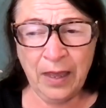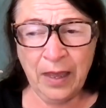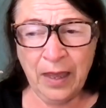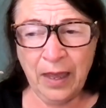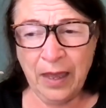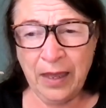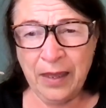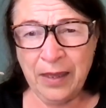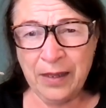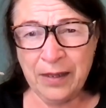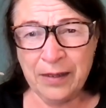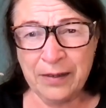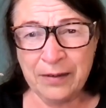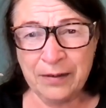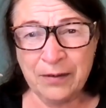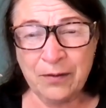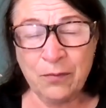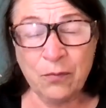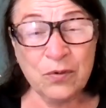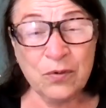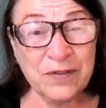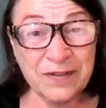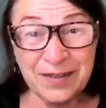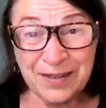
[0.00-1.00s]
And
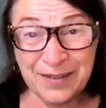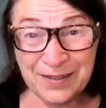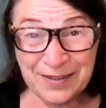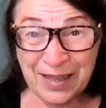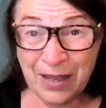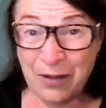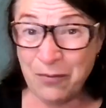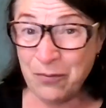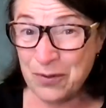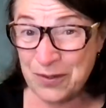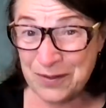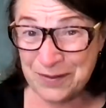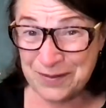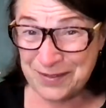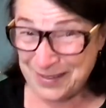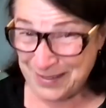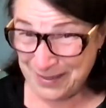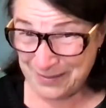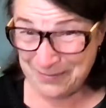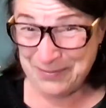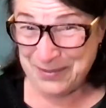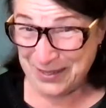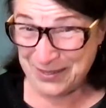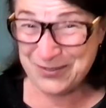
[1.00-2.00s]
once again, that was a
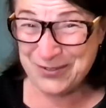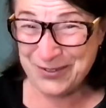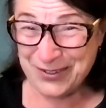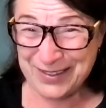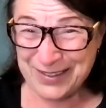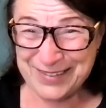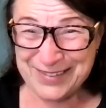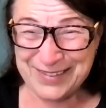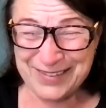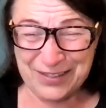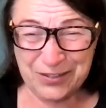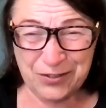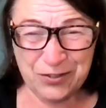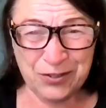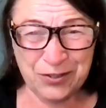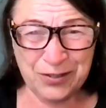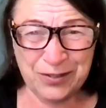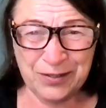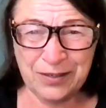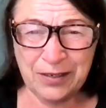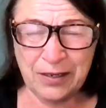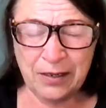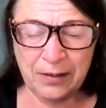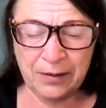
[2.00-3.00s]
big
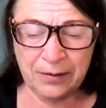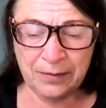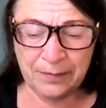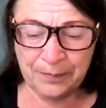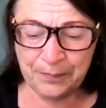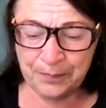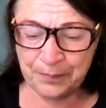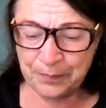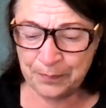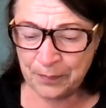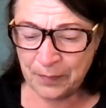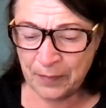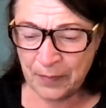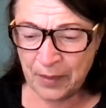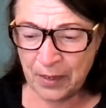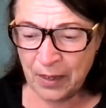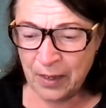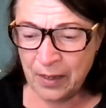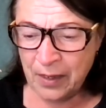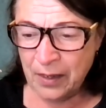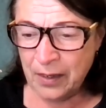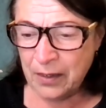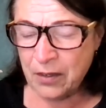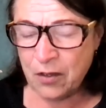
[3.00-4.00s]
transition.
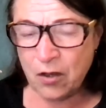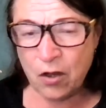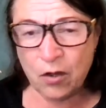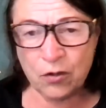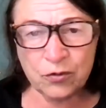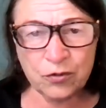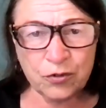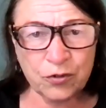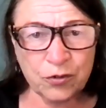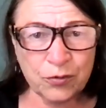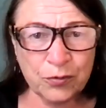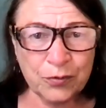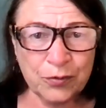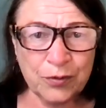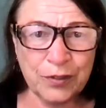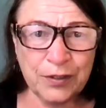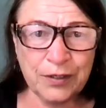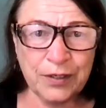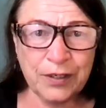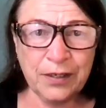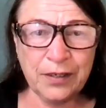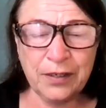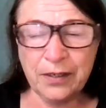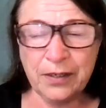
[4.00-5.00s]

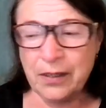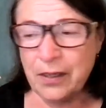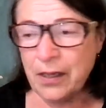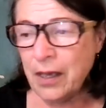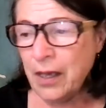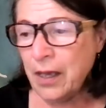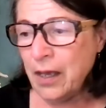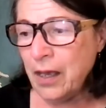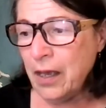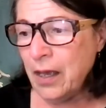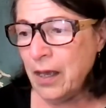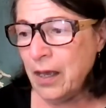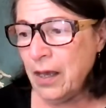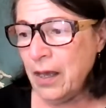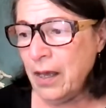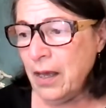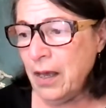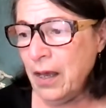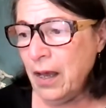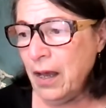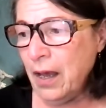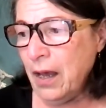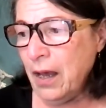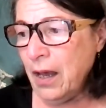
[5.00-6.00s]
Culturally,
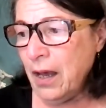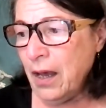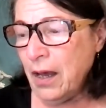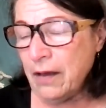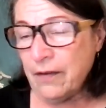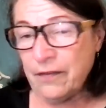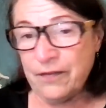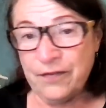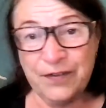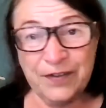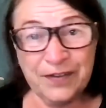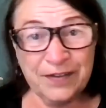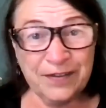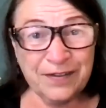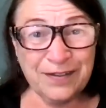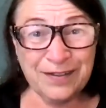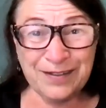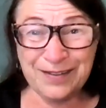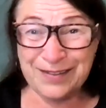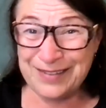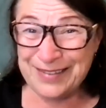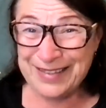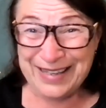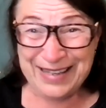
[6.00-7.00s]

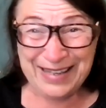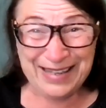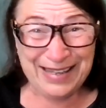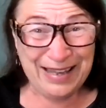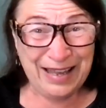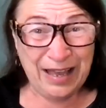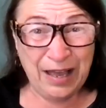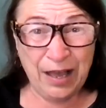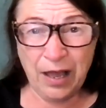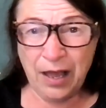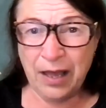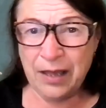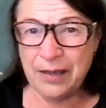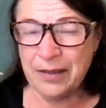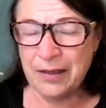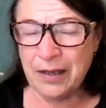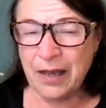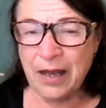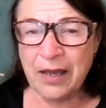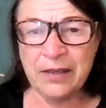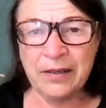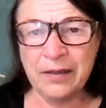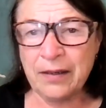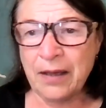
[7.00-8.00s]
physically,
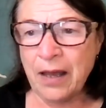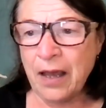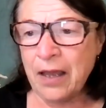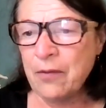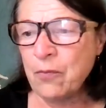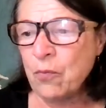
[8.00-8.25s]
I